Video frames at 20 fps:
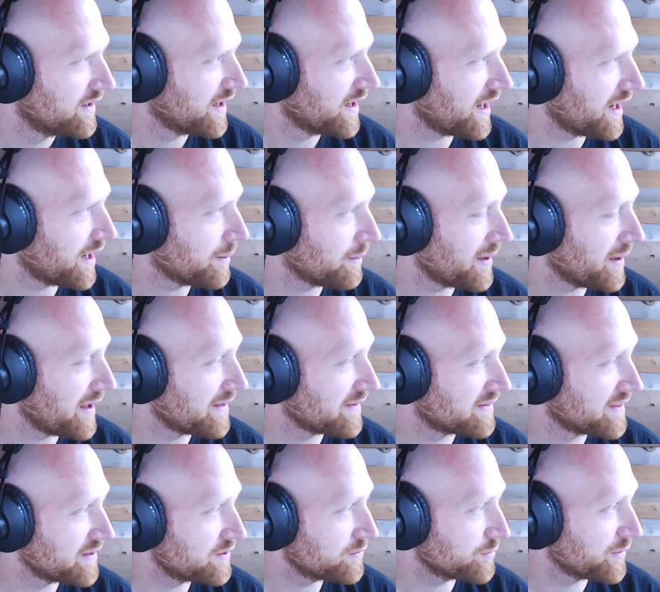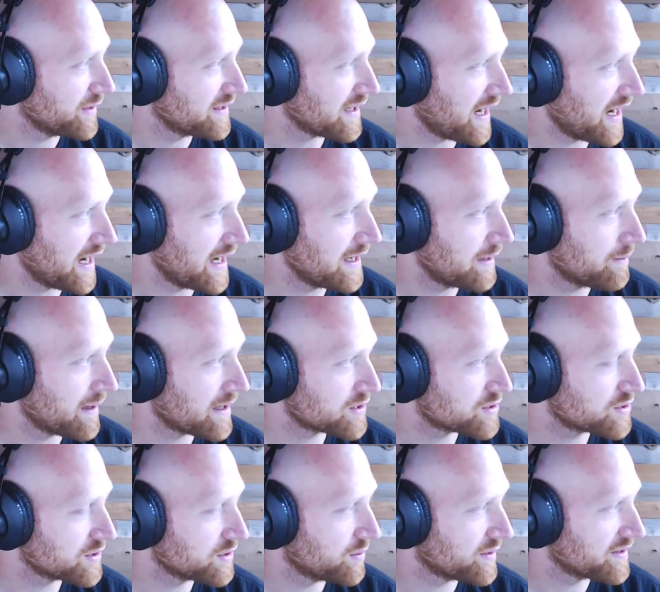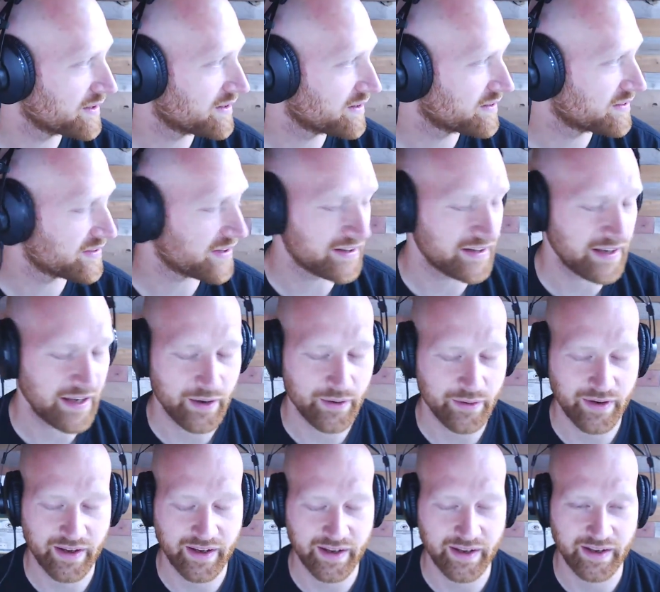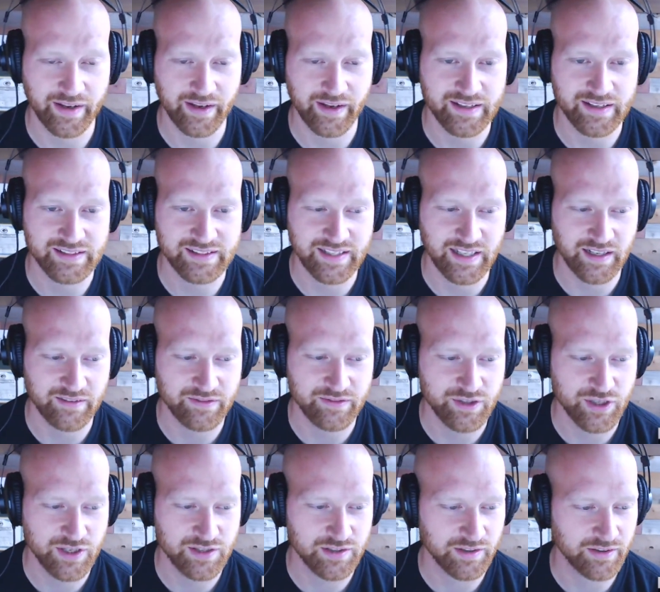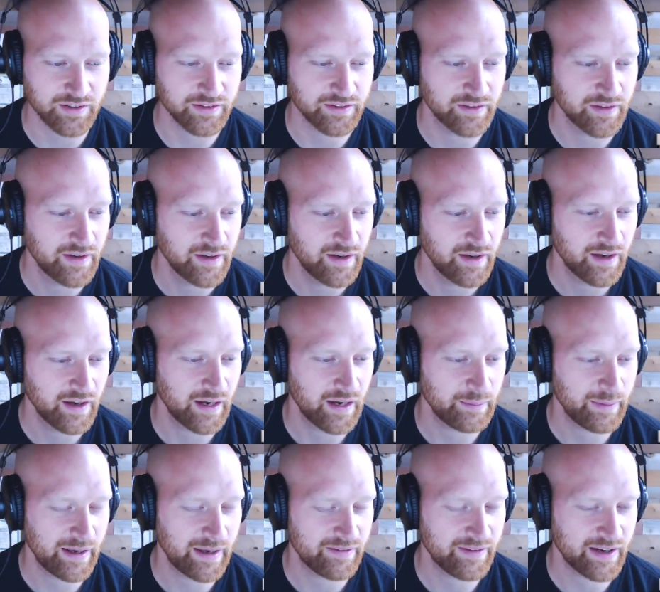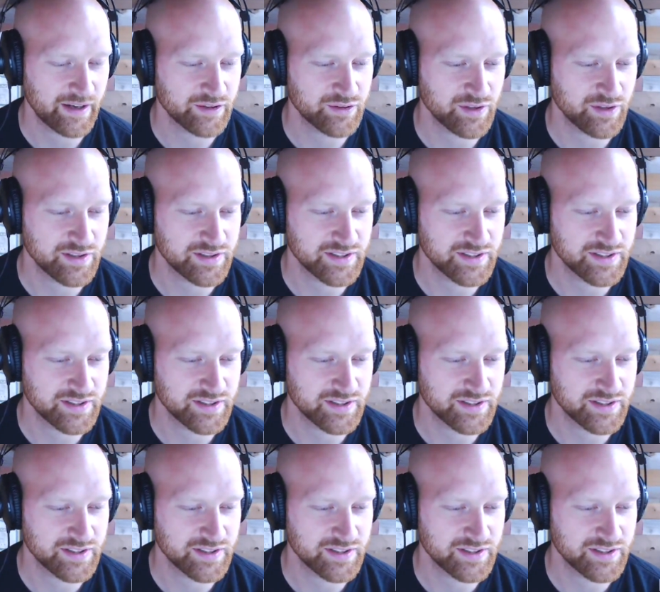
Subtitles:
And this week, I am actually going to send out a set of chisels. I have an extra